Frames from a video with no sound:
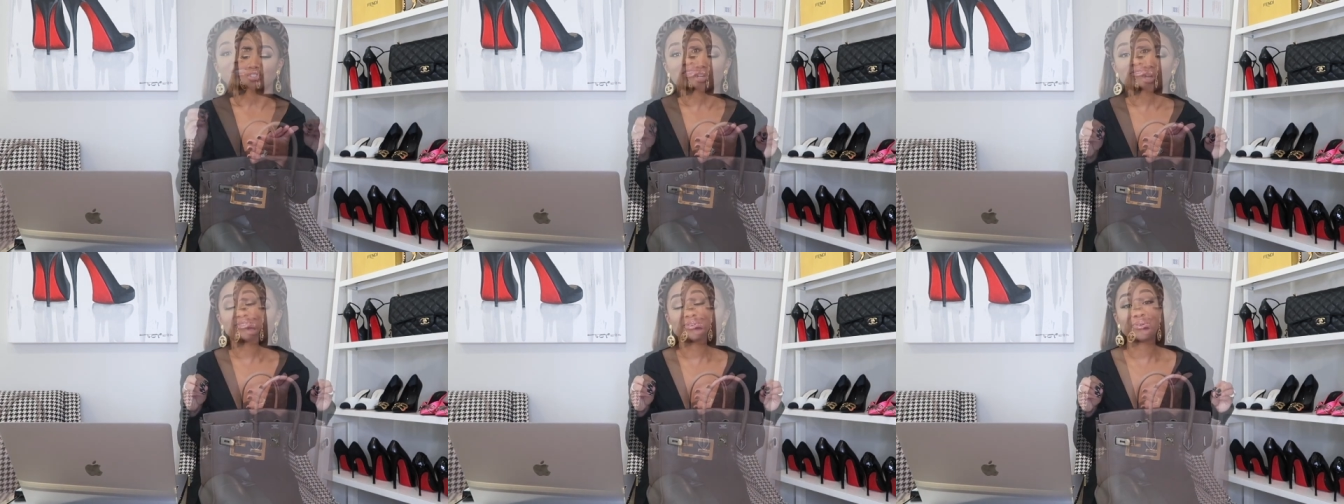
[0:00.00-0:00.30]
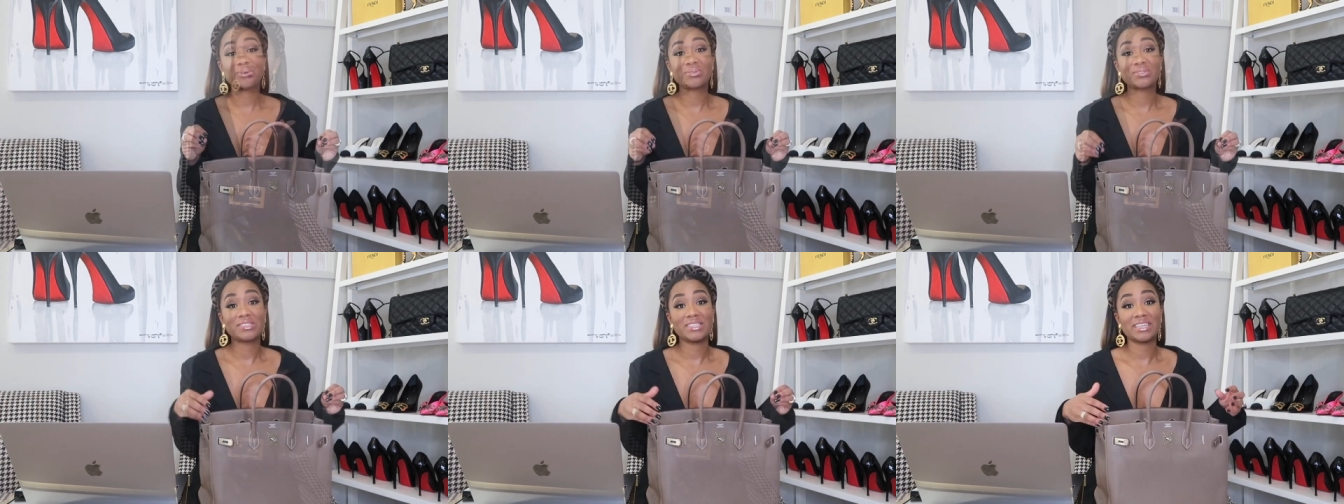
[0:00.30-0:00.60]

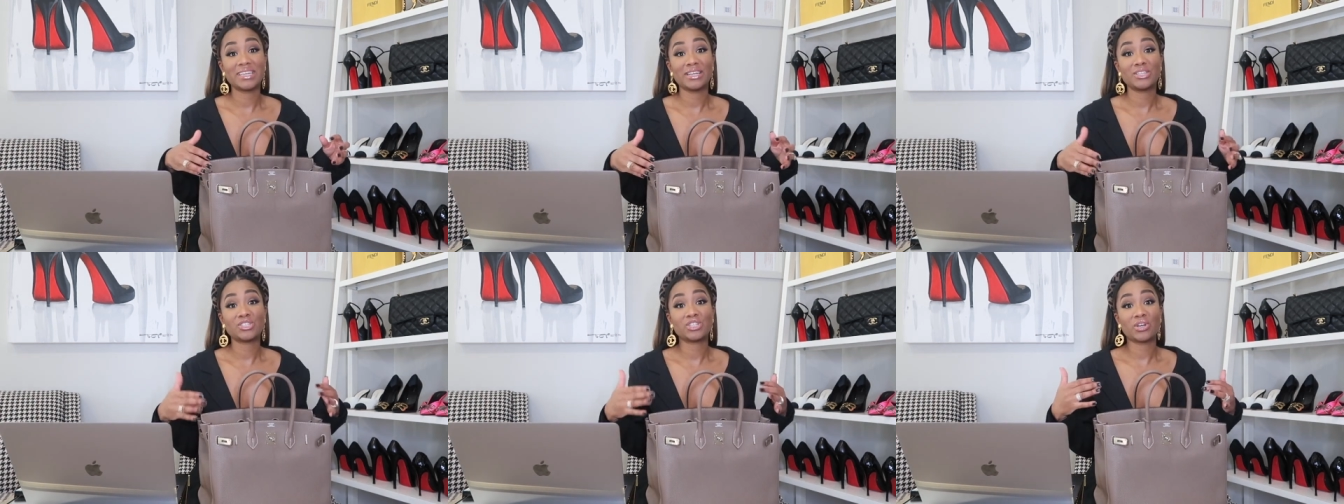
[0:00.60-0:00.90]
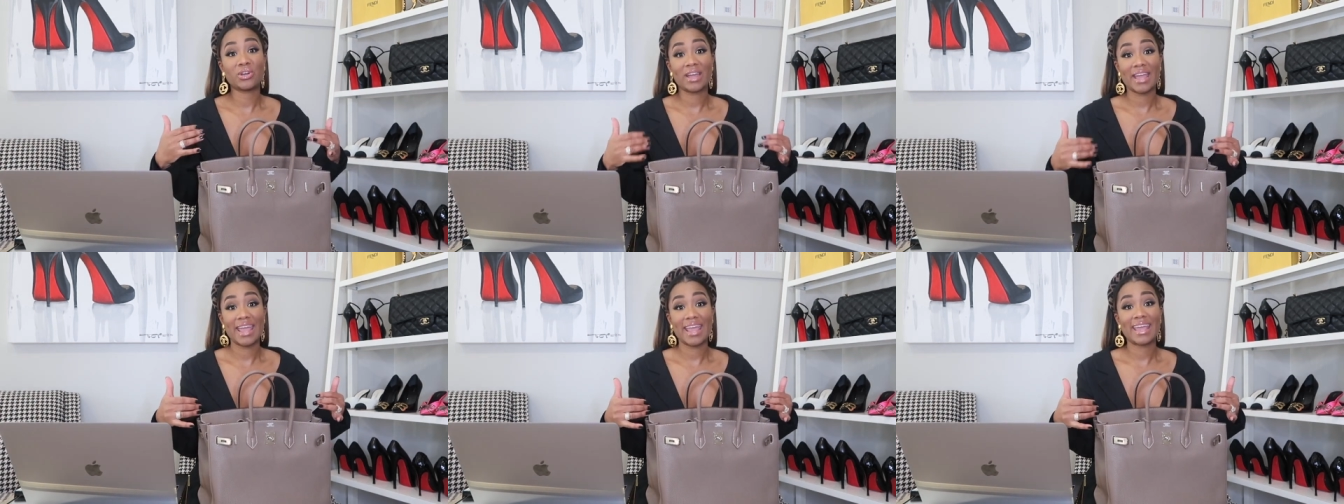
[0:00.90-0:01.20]
difficult to get
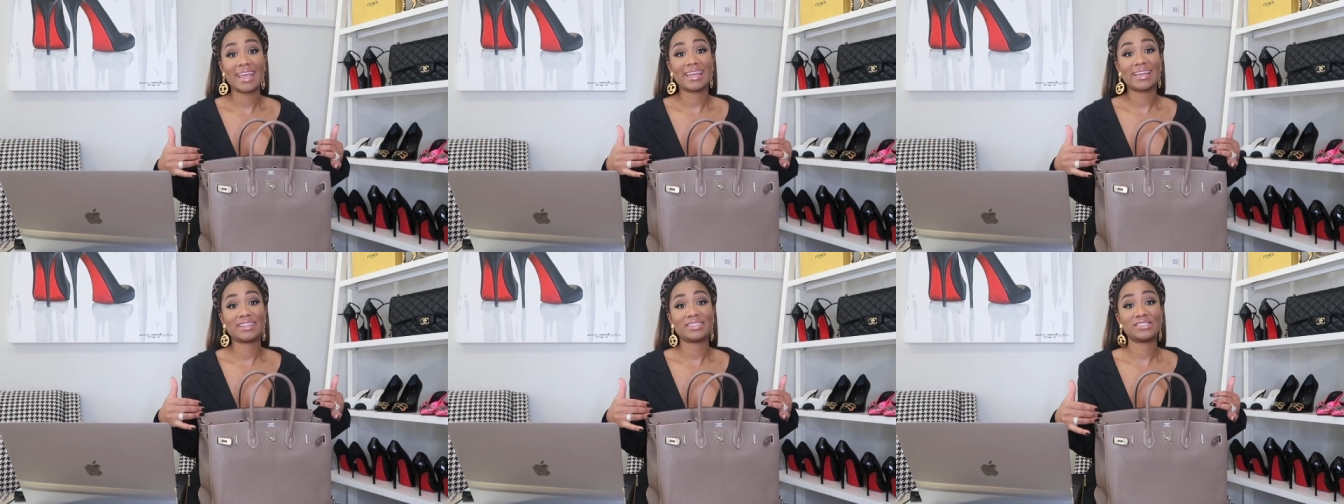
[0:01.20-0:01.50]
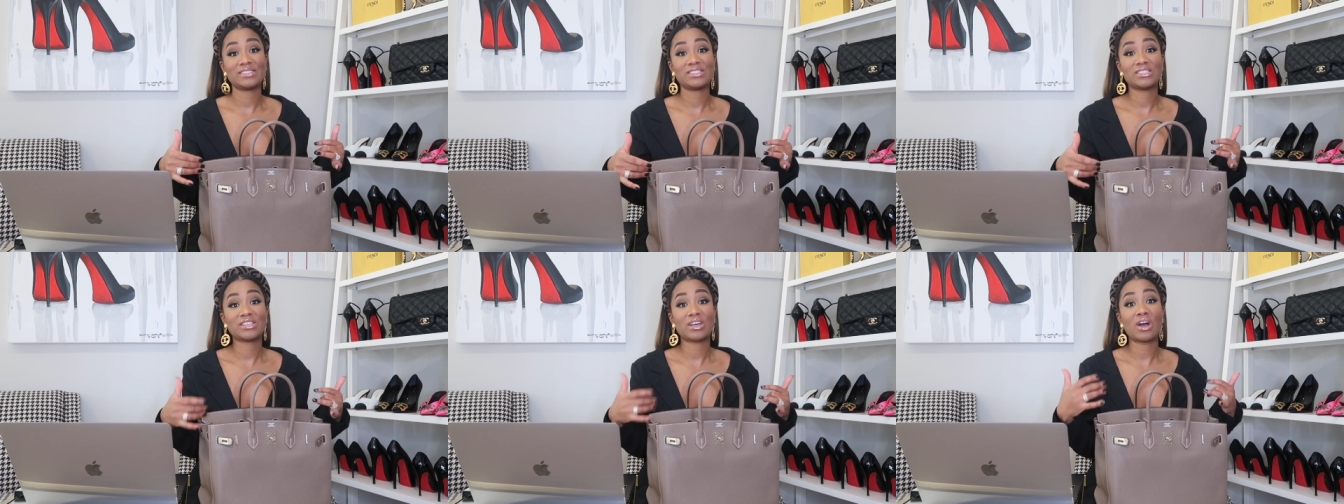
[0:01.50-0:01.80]
your
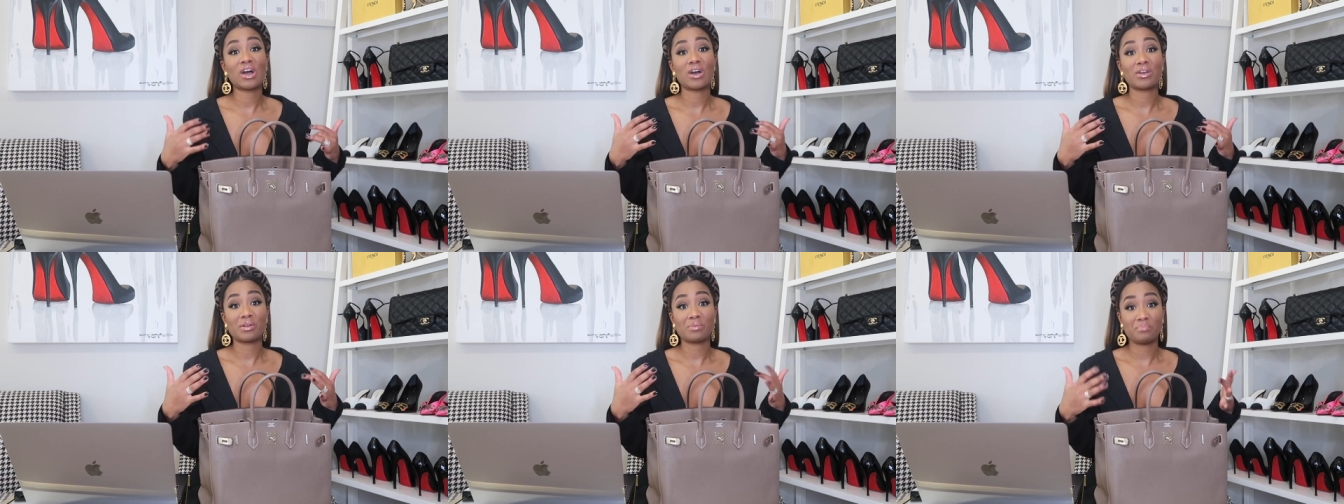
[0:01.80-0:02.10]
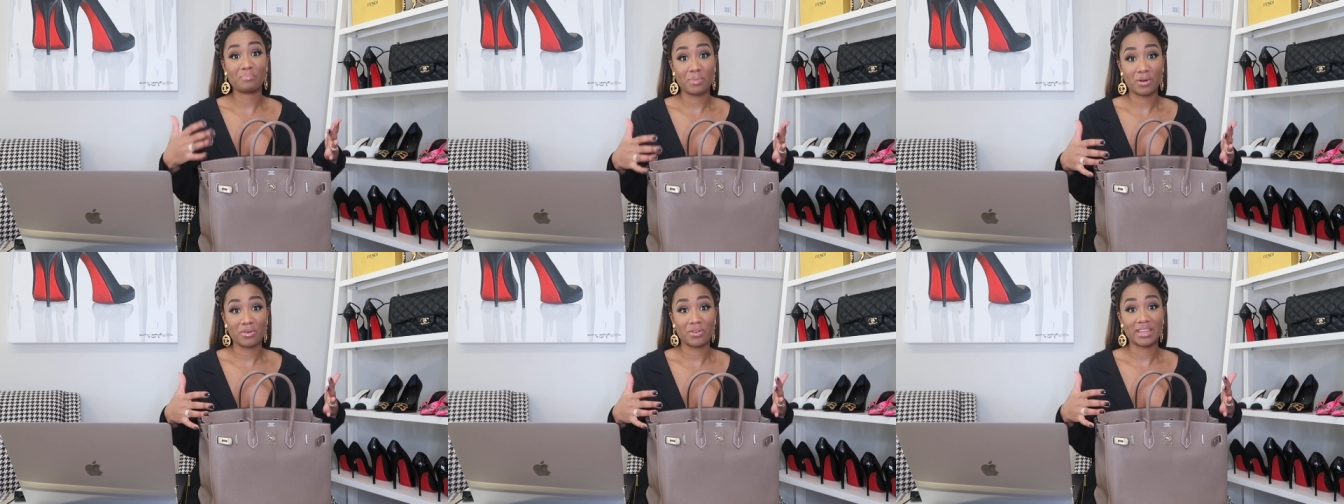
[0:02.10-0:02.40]
hands on a
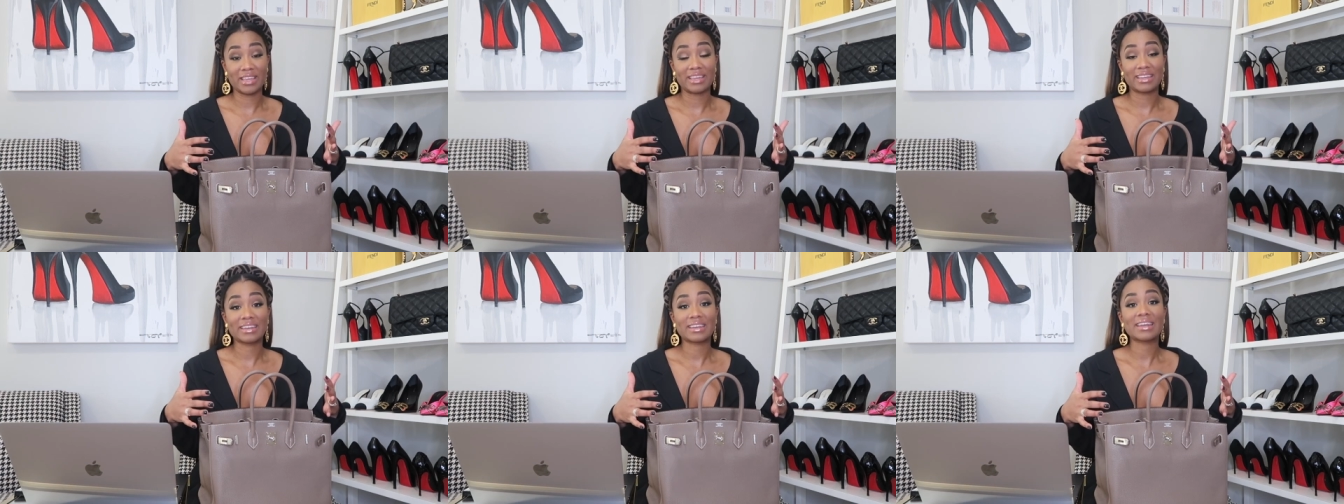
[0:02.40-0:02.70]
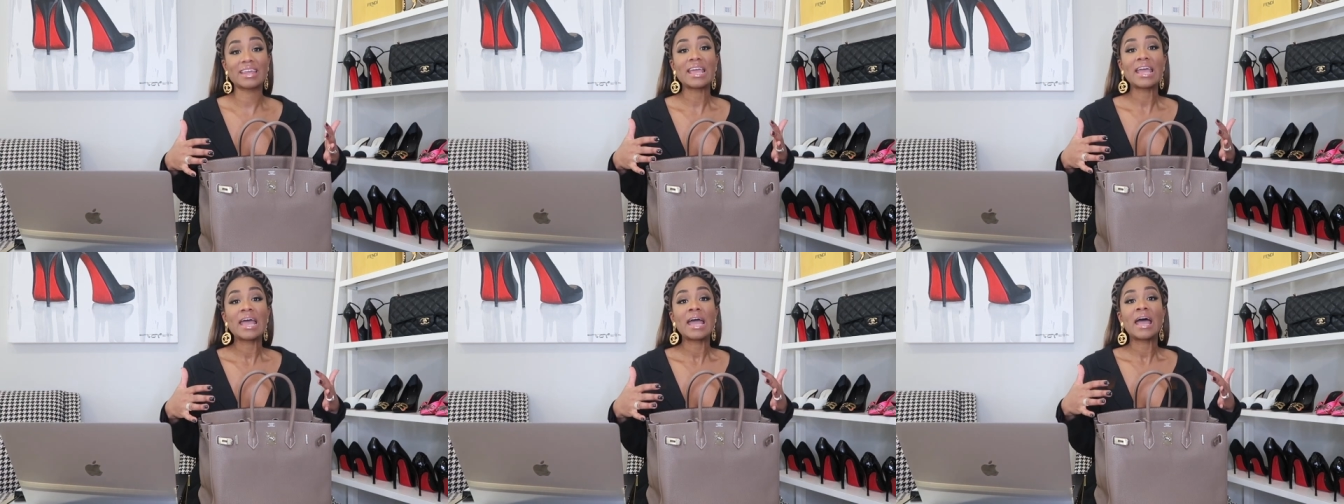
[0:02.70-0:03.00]
Birkin.